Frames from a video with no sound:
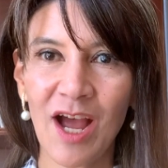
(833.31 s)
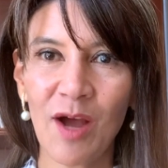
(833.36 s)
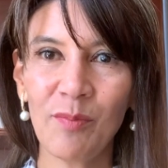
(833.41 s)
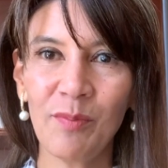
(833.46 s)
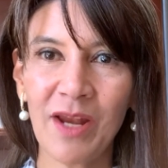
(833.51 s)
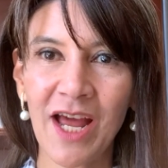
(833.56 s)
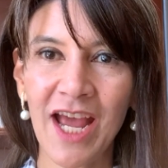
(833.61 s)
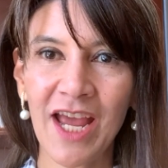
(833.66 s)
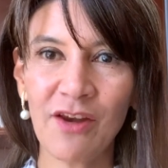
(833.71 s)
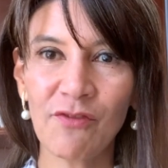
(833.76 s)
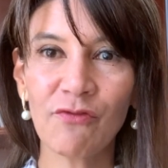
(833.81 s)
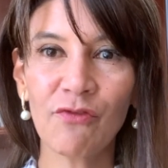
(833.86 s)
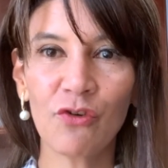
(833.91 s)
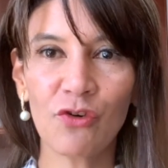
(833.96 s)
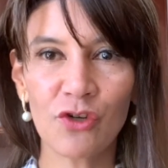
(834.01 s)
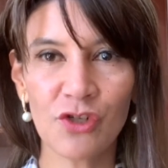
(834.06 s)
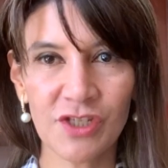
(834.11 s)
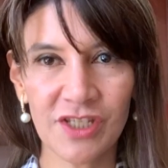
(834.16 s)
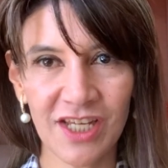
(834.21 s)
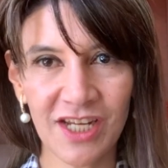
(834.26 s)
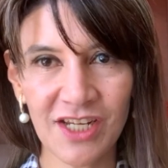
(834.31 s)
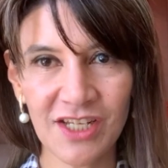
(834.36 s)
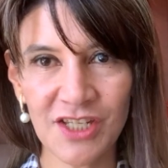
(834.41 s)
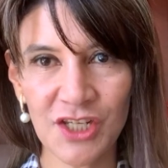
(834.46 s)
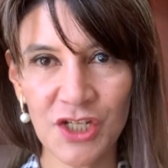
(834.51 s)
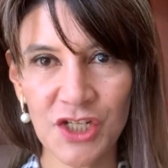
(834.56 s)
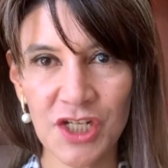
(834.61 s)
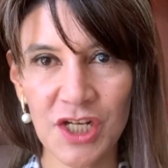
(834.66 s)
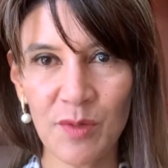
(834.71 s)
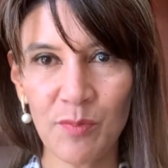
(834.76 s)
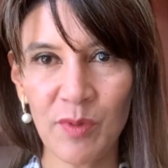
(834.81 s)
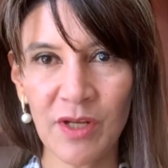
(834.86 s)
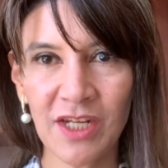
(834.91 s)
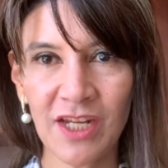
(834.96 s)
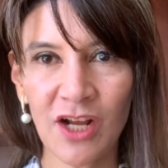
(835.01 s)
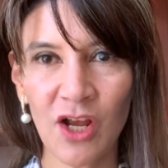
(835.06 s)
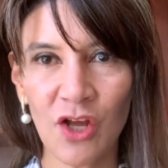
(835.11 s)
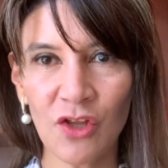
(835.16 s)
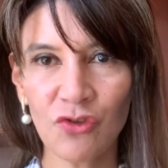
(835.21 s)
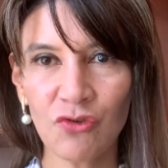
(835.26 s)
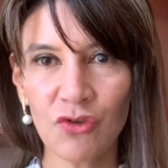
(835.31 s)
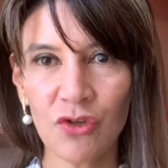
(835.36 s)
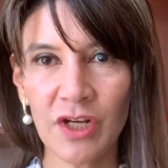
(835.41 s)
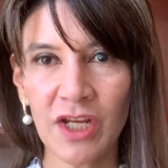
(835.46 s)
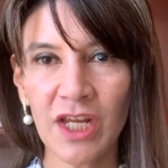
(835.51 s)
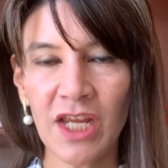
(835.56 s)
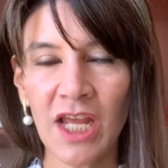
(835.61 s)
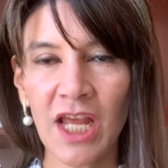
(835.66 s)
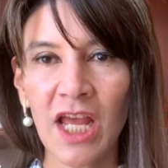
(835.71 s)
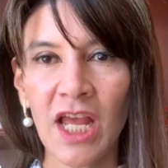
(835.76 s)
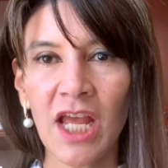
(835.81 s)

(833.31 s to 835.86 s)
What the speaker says: applying for citizenship in the country,